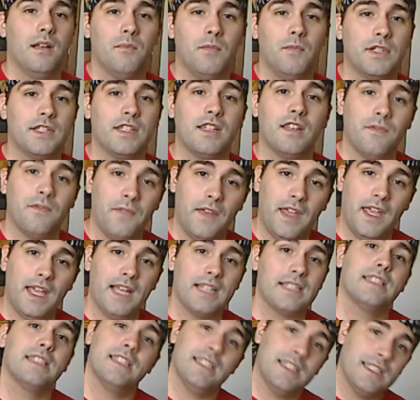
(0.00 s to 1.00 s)
but to the
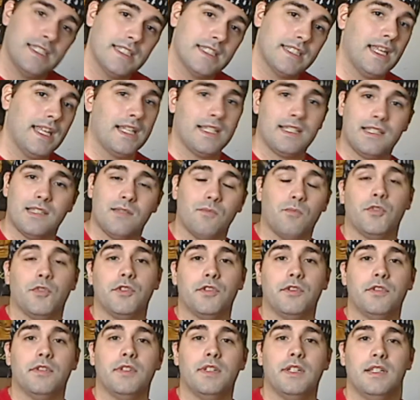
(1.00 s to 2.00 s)
fans, it is that
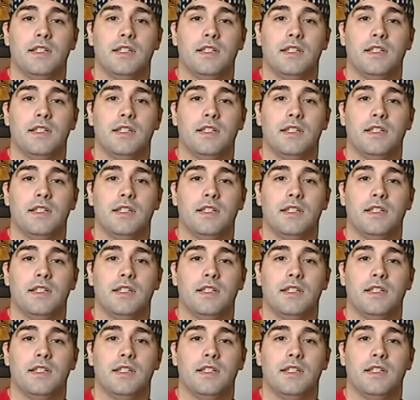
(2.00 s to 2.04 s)
simple.